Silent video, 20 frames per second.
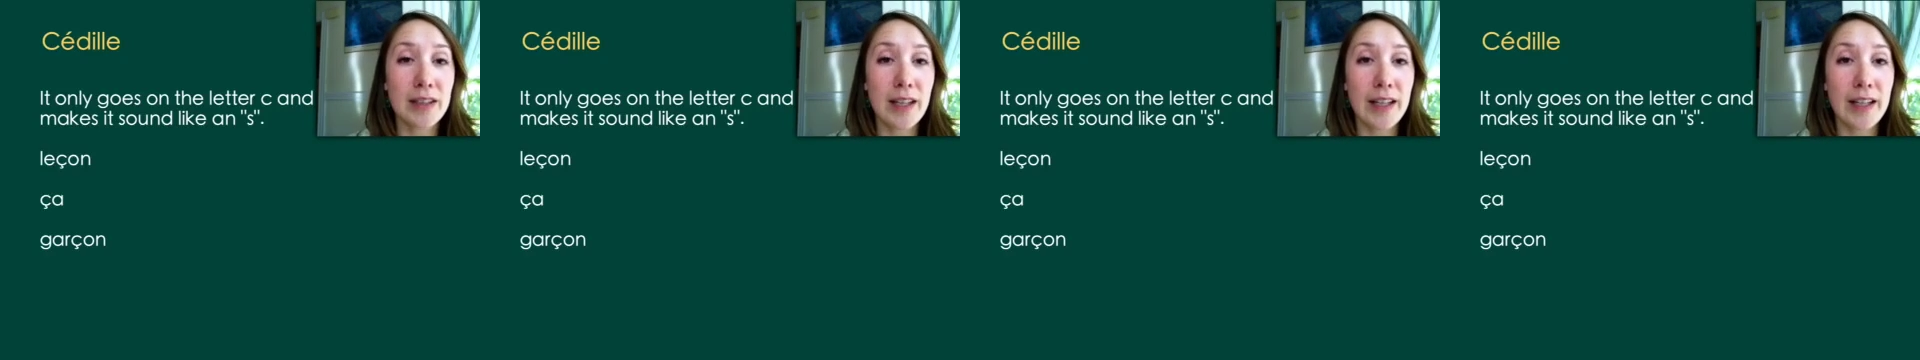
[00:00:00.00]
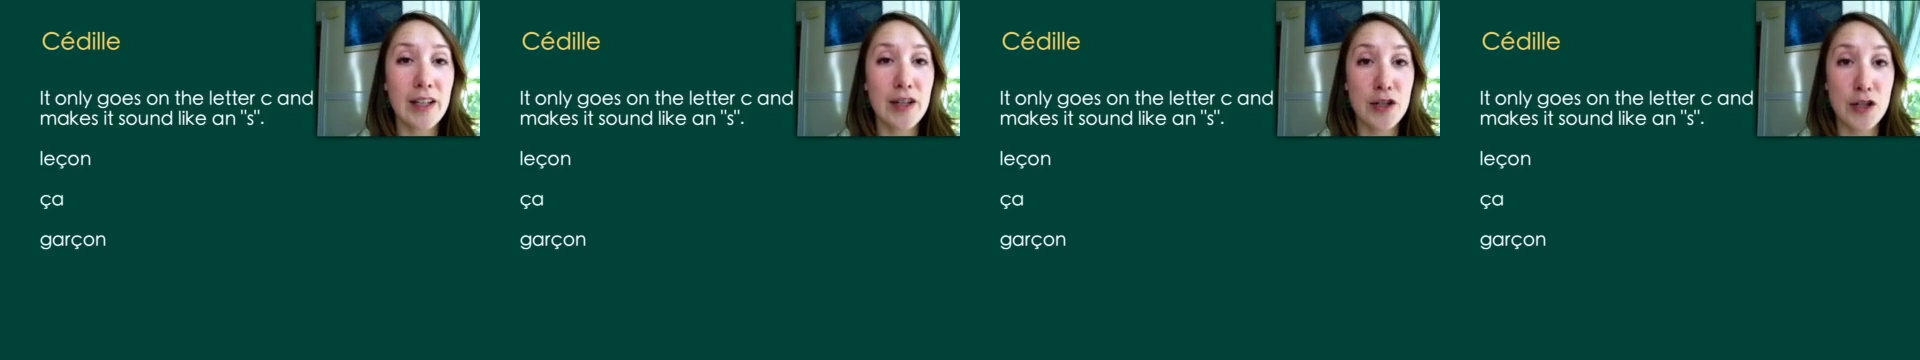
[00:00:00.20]

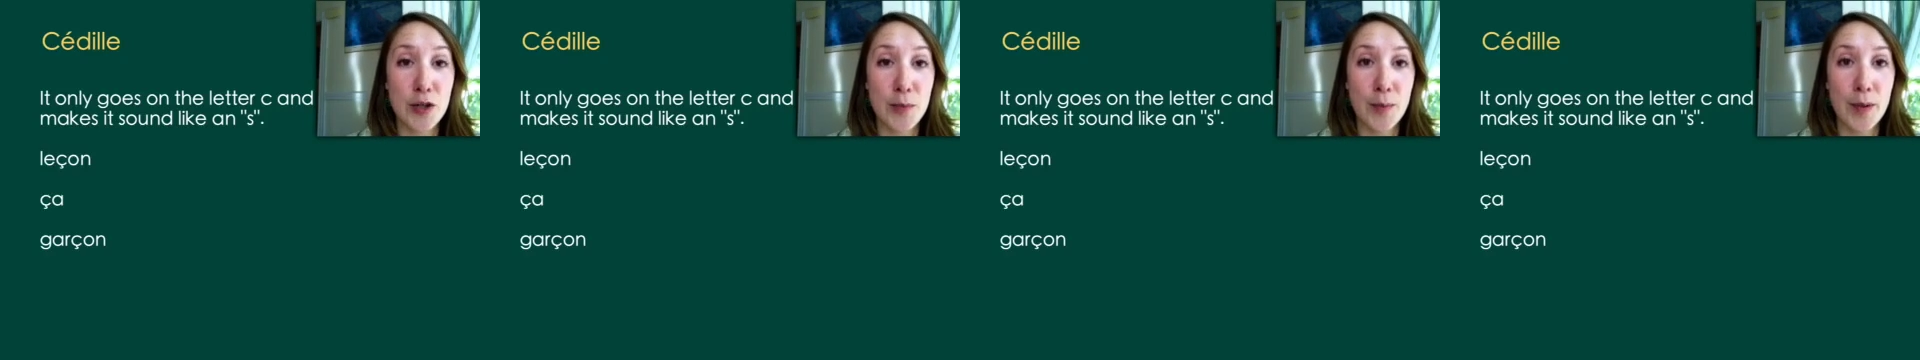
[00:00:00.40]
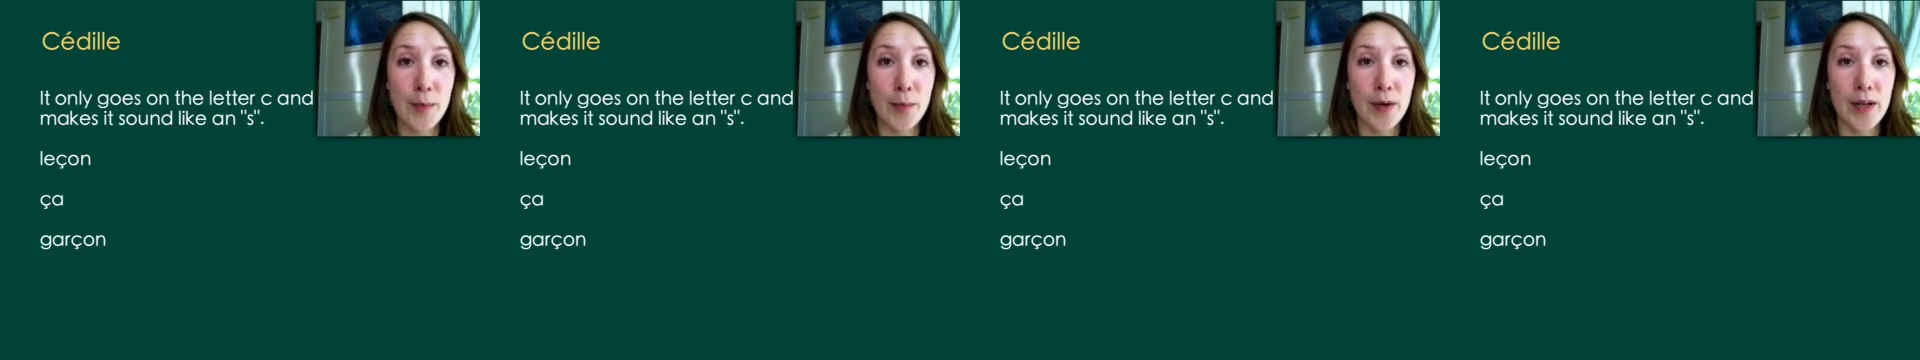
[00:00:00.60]
like it
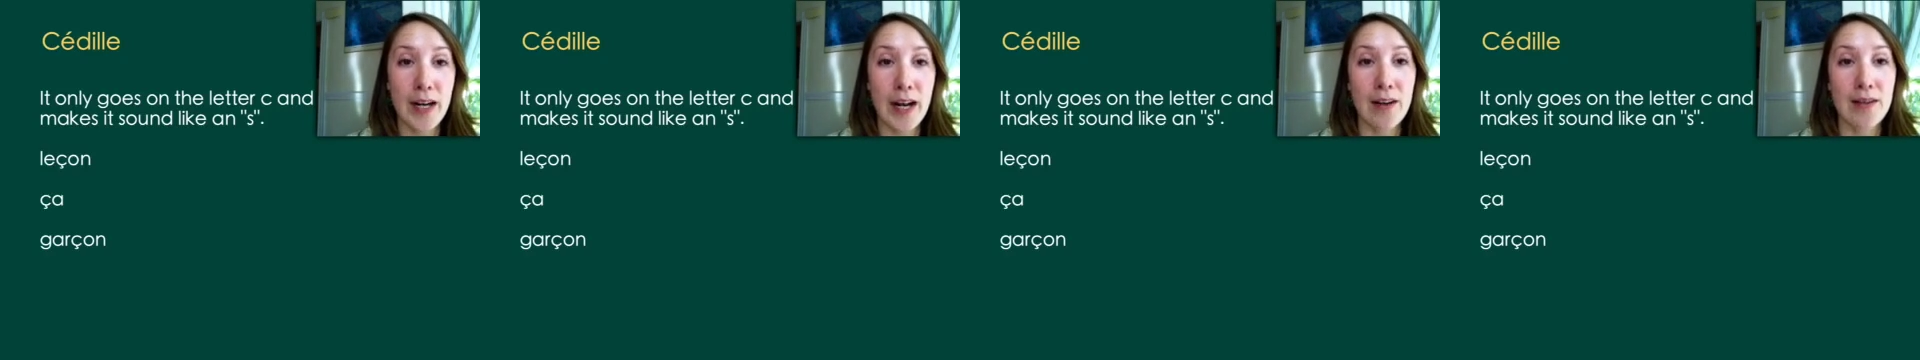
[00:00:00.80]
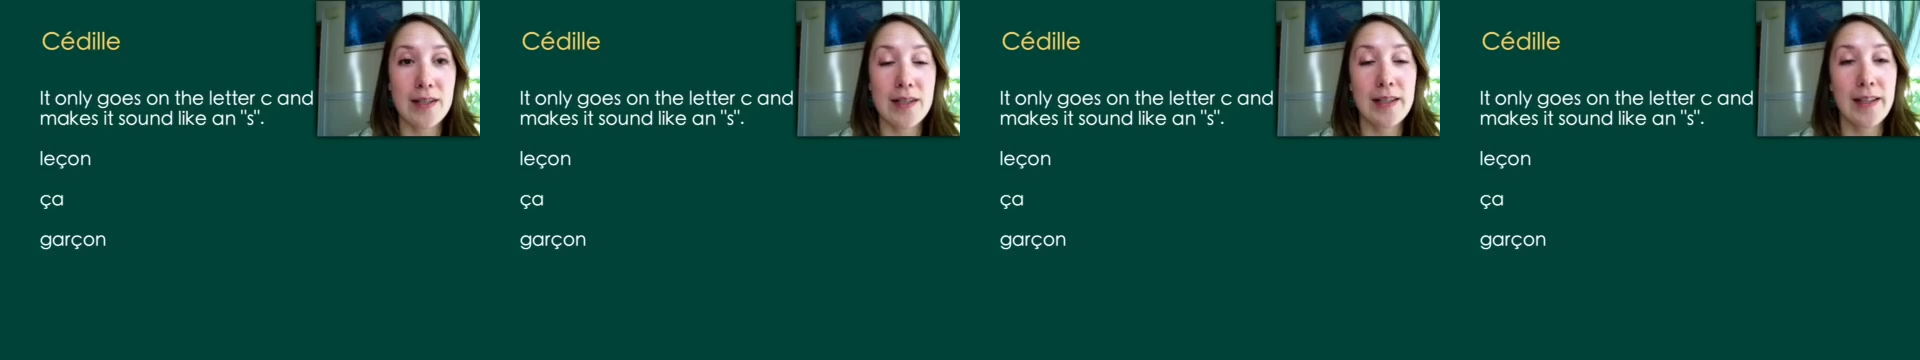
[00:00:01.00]
should be
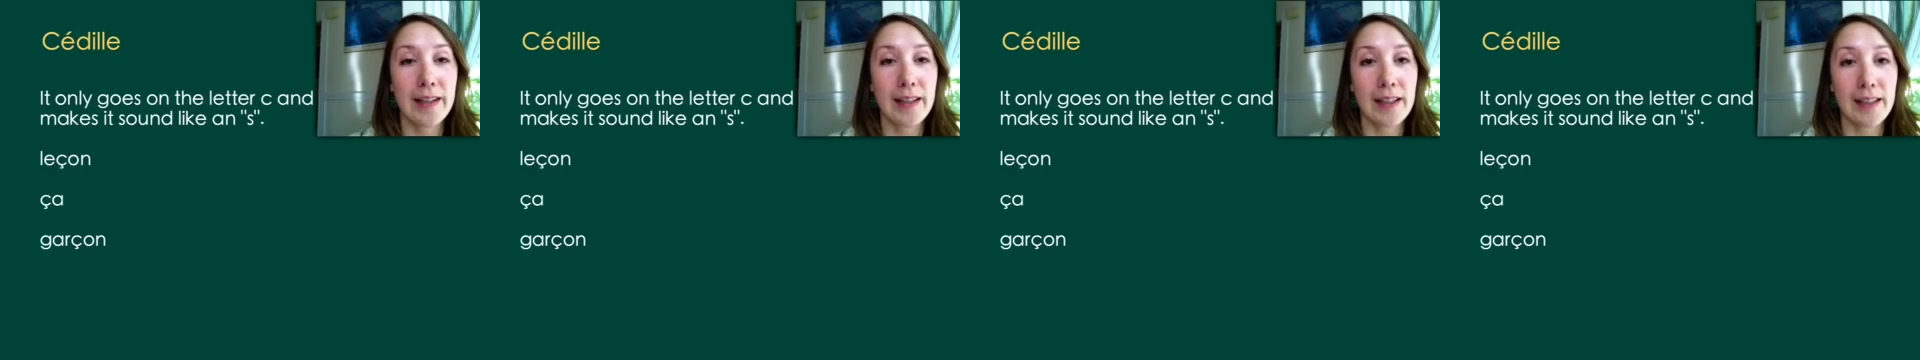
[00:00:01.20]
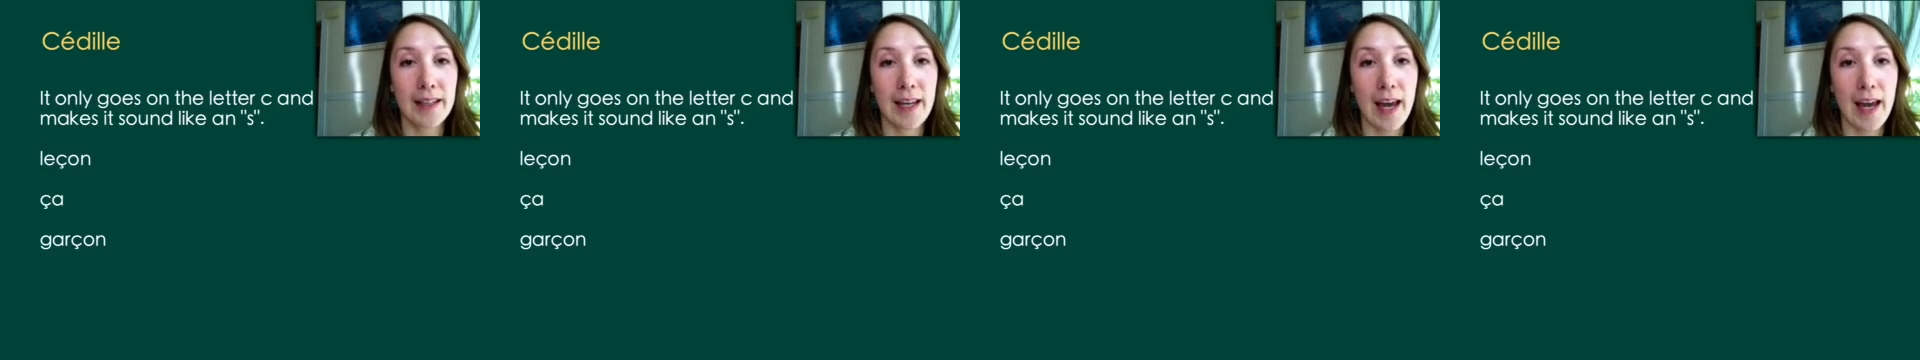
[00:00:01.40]
pronounced
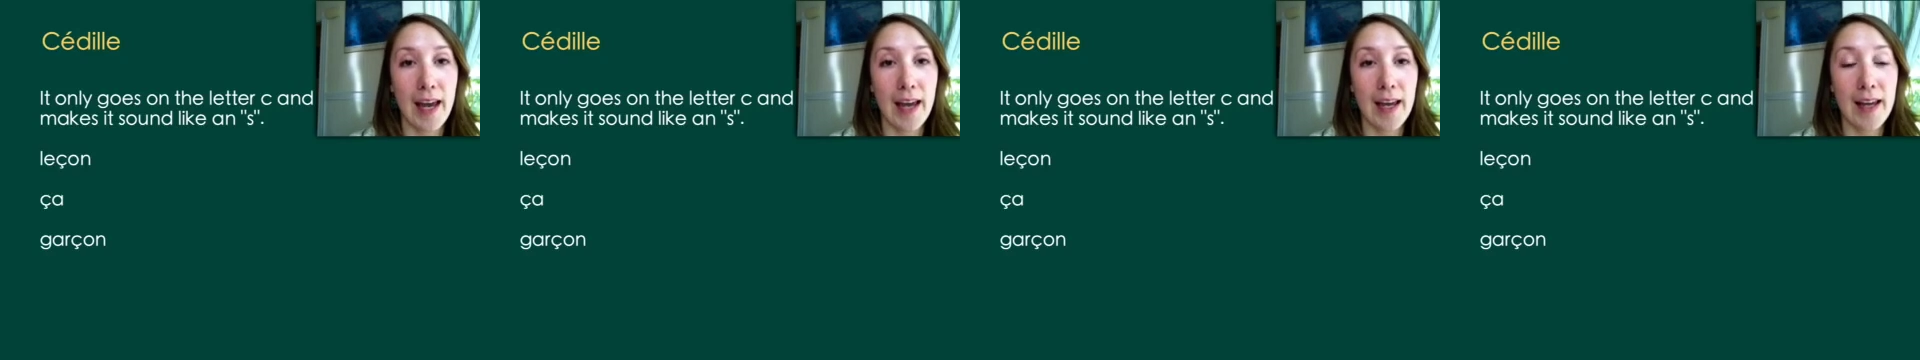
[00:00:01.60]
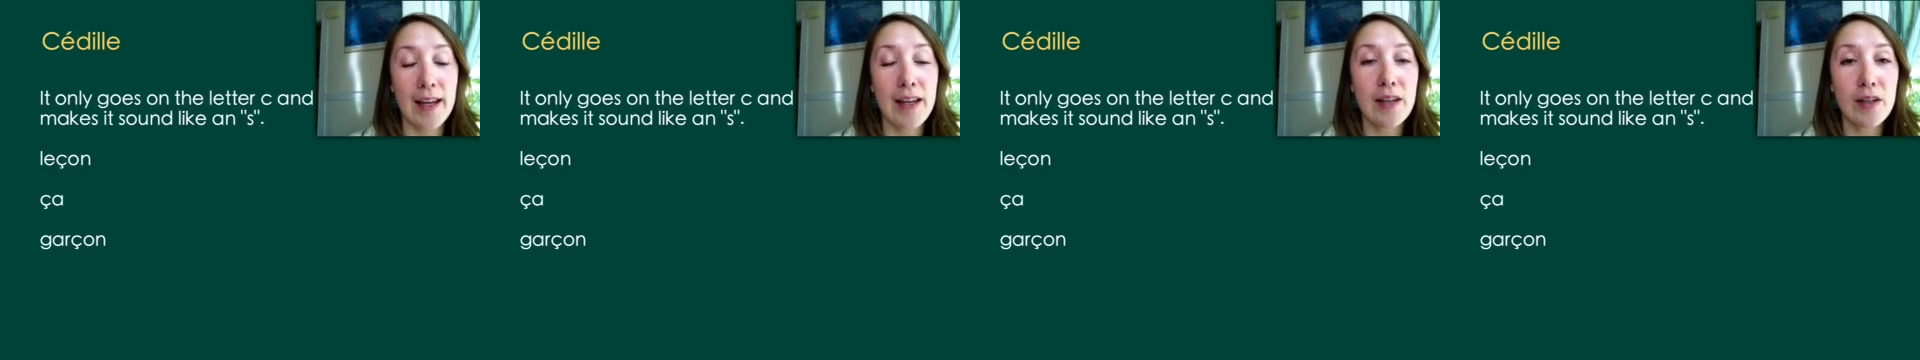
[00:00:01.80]
like a
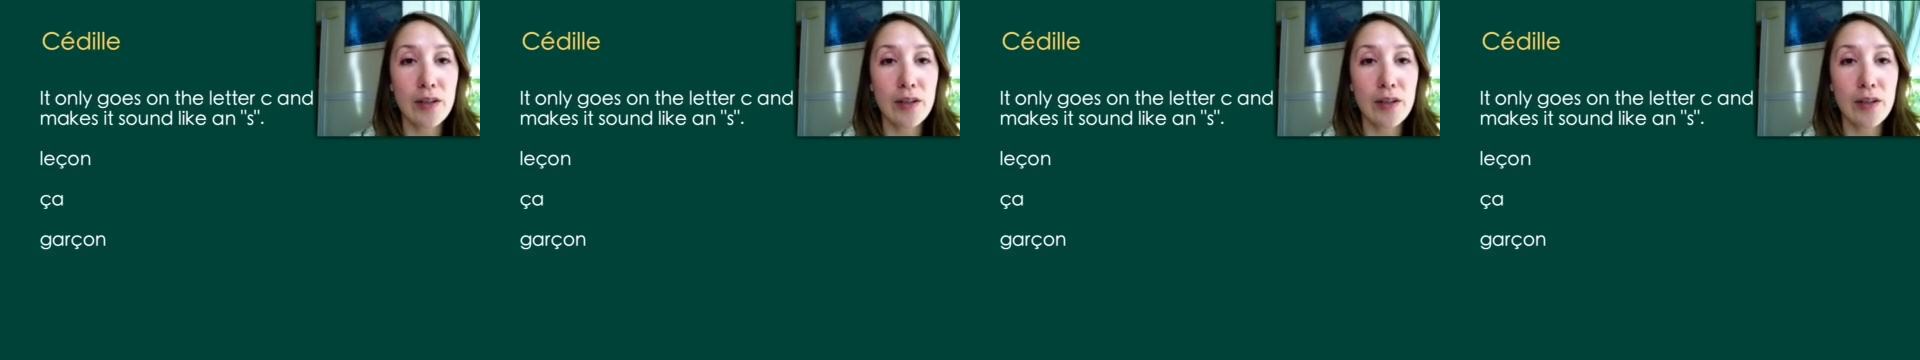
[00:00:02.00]
K,